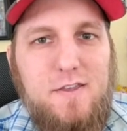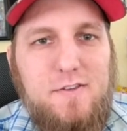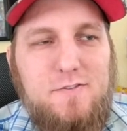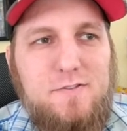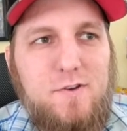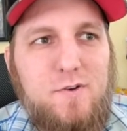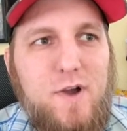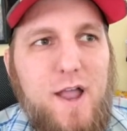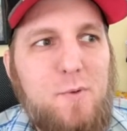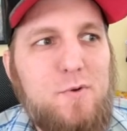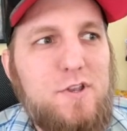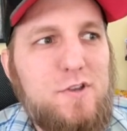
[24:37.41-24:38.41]
So I
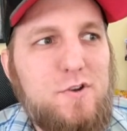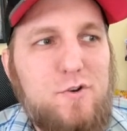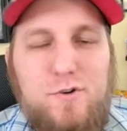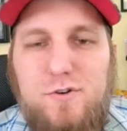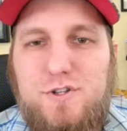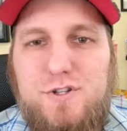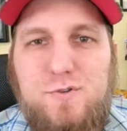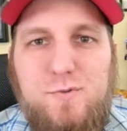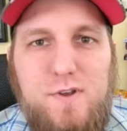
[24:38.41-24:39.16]
would encourage you,